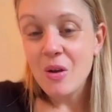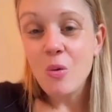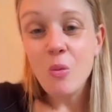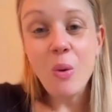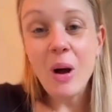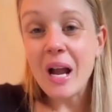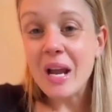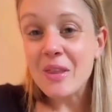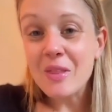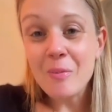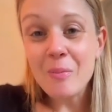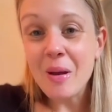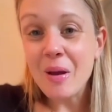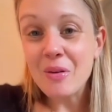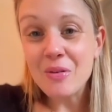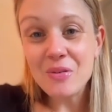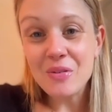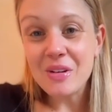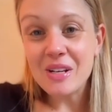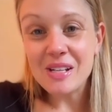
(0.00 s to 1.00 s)
why the
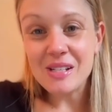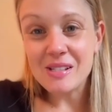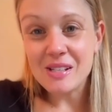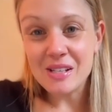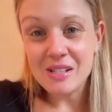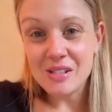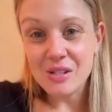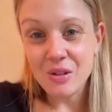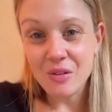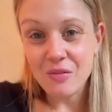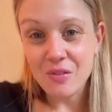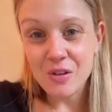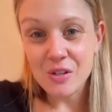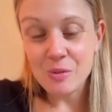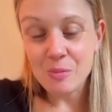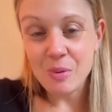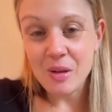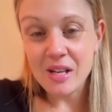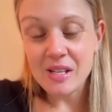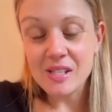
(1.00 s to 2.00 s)
boundary exists in the
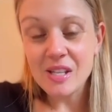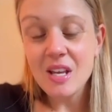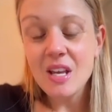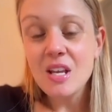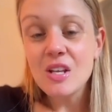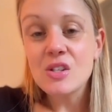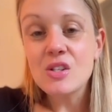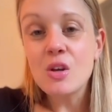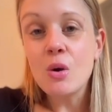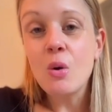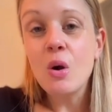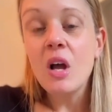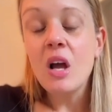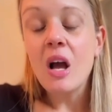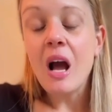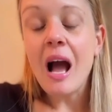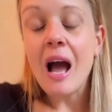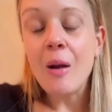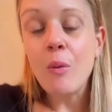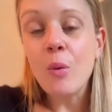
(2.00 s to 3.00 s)
first place. So
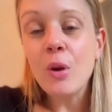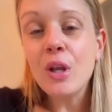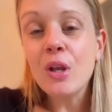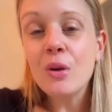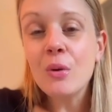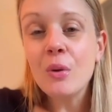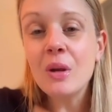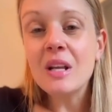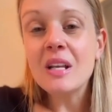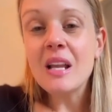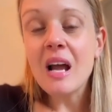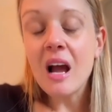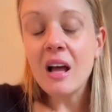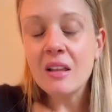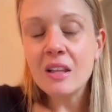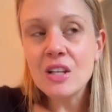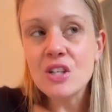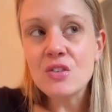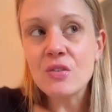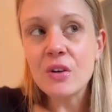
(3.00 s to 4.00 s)
I want you to
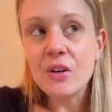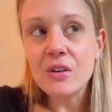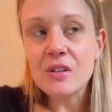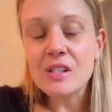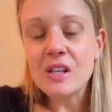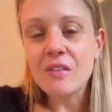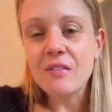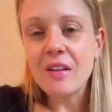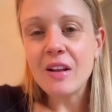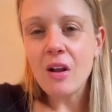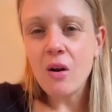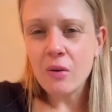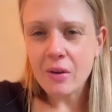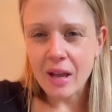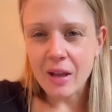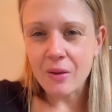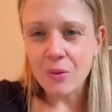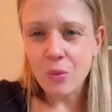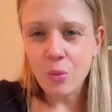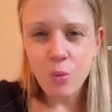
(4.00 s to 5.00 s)
acknowledge for yourself, like,
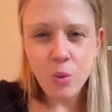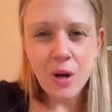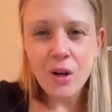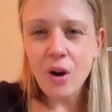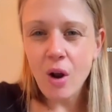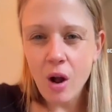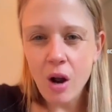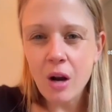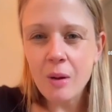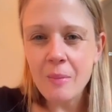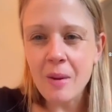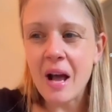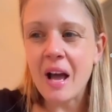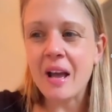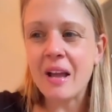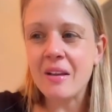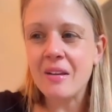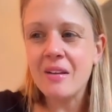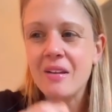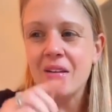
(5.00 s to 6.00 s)
okay, what are
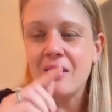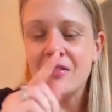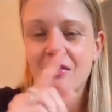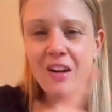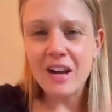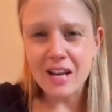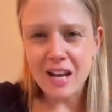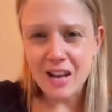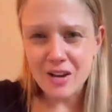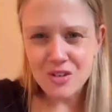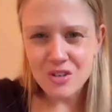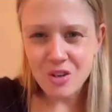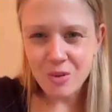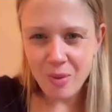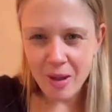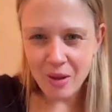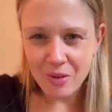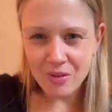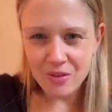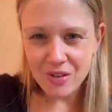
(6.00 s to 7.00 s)
my financial
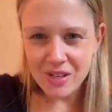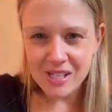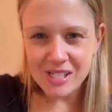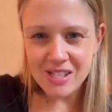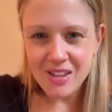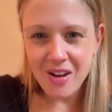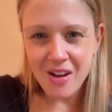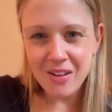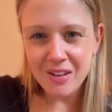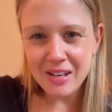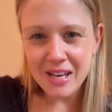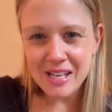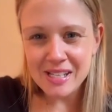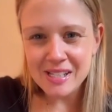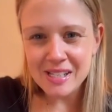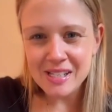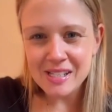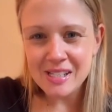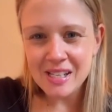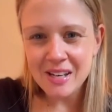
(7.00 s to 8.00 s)
boundaries the holiday
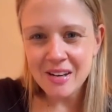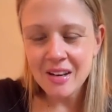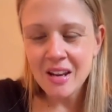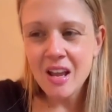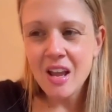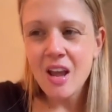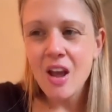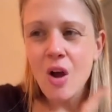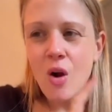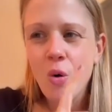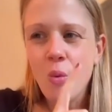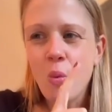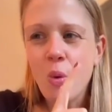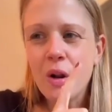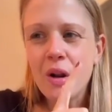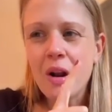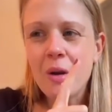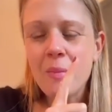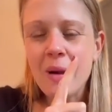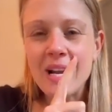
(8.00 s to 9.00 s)
season? What
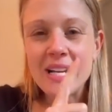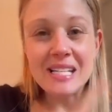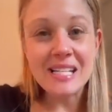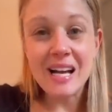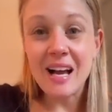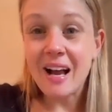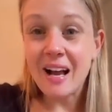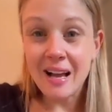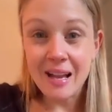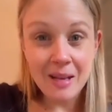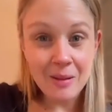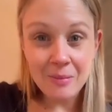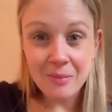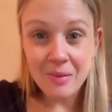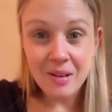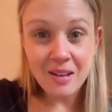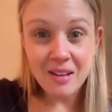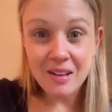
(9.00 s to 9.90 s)
are my time